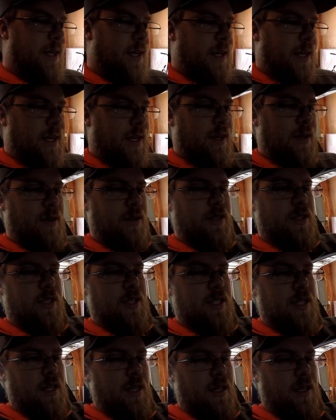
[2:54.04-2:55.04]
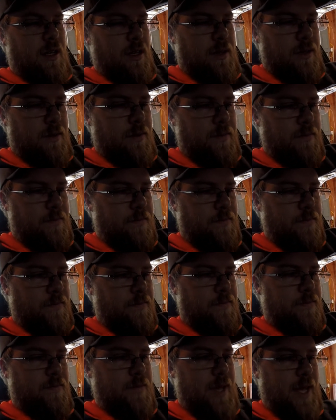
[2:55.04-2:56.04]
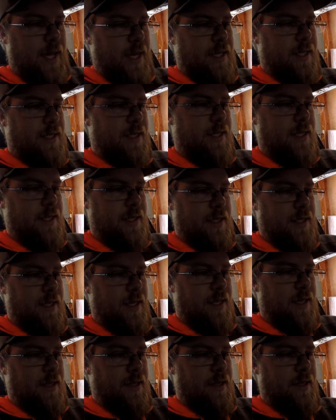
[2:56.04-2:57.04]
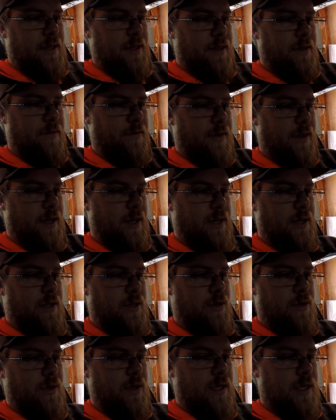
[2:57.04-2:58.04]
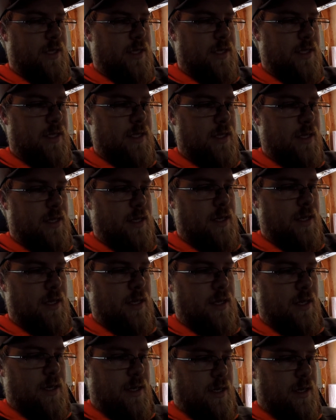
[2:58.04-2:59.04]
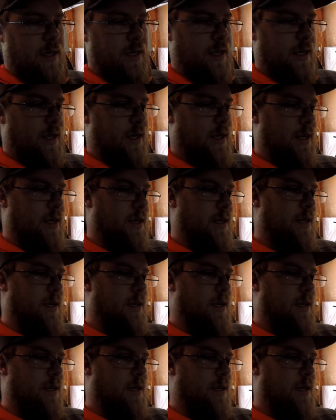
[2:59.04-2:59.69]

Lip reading: it's just a little test to see if I could do this, and